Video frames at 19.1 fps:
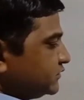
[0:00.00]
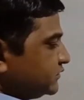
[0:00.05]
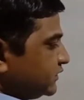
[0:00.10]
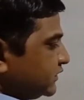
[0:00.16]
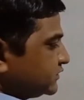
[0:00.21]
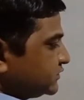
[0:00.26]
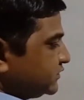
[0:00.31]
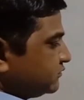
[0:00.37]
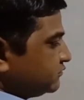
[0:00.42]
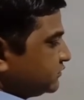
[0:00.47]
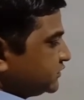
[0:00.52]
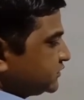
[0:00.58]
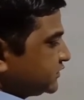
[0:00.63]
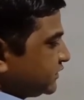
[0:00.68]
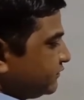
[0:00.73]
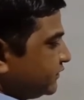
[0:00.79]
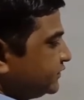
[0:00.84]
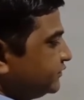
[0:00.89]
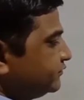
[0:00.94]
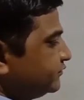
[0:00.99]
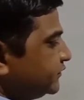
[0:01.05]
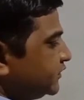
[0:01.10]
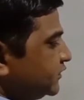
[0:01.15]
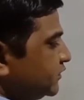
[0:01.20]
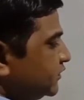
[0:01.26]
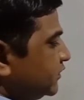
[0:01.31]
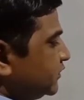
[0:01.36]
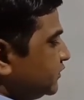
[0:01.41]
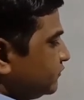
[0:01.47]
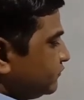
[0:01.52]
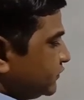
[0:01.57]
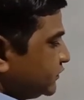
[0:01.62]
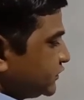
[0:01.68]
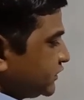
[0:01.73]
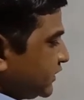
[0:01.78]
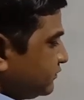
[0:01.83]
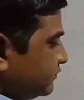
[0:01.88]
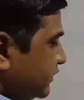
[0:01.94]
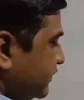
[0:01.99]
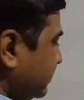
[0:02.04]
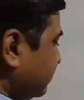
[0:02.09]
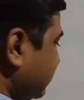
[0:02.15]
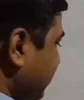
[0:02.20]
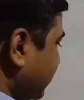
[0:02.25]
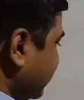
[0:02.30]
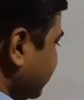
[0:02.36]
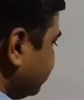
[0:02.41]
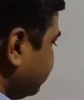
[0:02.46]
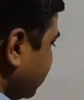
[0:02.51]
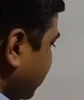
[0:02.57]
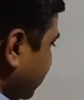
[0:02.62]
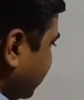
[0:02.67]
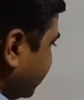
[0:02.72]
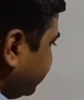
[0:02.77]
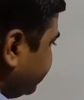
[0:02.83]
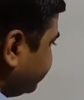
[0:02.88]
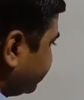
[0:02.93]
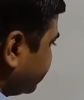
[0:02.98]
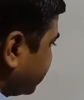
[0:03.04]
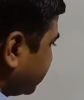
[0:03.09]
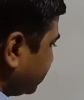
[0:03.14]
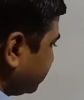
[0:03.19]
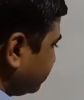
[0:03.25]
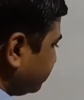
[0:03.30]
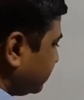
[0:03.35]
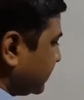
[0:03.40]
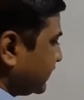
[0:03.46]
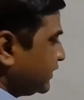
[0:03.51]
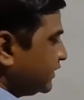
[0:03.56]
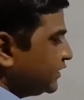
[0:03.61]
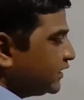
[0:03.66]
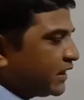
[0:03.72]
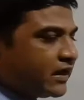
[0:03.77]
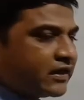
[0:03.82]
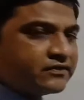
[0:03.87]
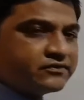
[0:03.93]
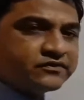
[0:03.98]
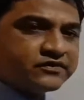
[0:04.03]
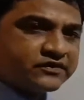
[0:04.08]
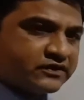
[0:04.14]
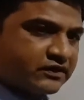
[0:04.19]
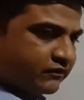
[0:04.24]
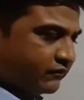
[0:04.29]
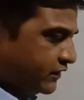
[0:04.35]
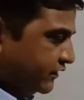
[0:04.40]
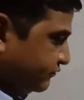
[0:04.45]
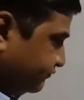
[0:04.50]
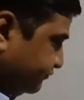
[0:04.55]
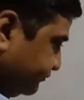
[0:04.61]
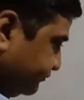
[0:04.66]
Next number 7, which can be divided by 1 and 7.